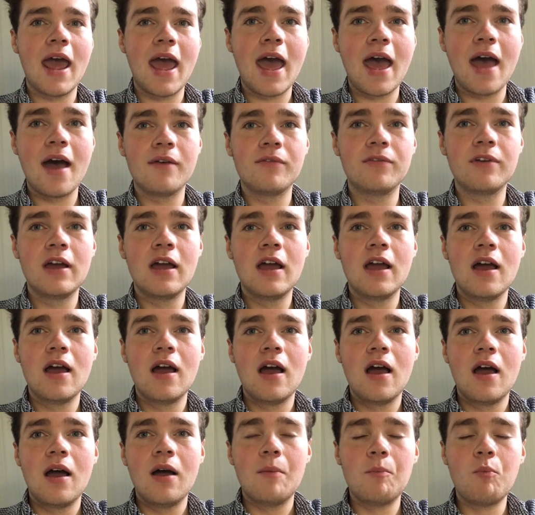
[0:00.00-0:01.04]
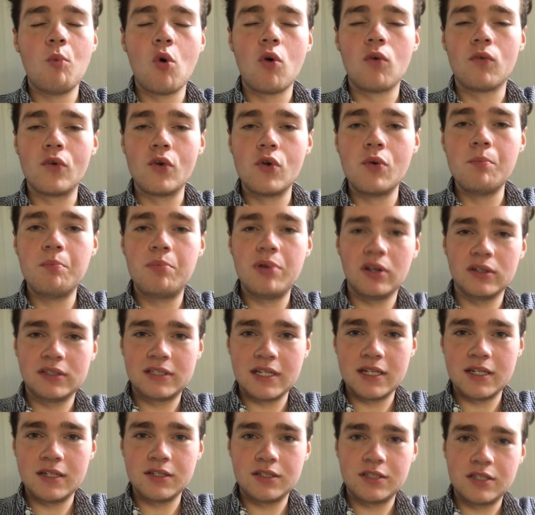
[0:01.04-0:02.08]
have more room built
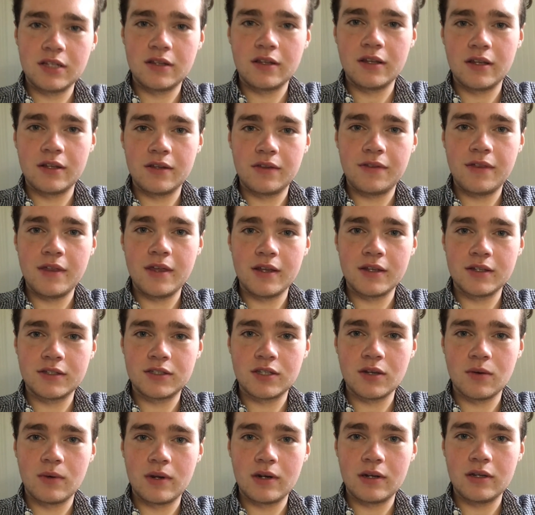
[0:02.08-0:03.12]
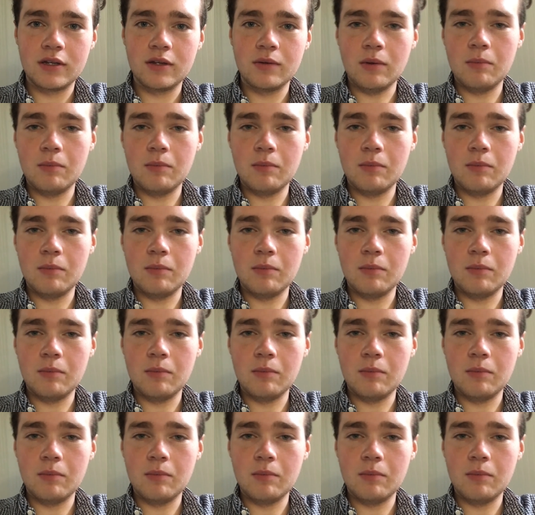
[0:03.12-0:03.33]
into the thing, so